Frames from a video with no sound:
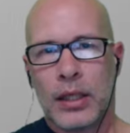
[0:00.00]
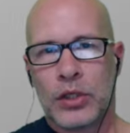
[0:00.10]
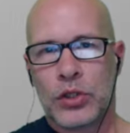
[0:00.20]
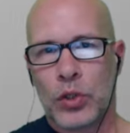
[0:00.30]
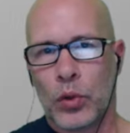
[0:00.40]

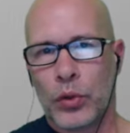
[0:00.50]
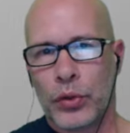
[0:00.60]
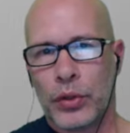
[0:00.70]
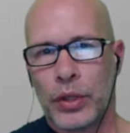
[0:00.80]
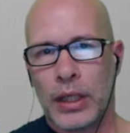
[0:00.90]

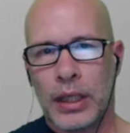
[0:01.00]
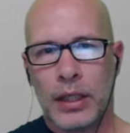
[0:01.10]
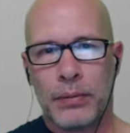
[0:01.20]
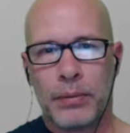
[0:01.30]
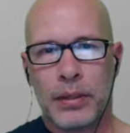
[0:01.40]
shoulder,
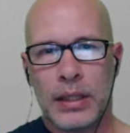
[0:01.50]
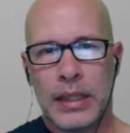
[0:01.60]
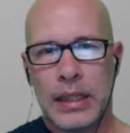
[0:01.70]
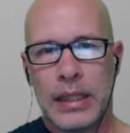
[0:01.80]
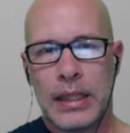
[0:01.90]
hip,
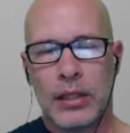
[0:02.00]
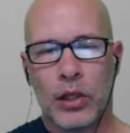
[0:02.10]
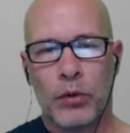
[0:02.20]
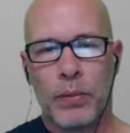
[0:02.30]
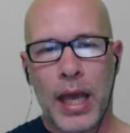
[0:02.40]
knee,
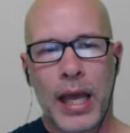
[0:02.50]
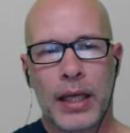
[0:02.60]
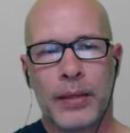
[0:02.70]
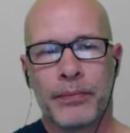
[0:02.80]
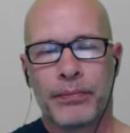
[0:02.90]
low back.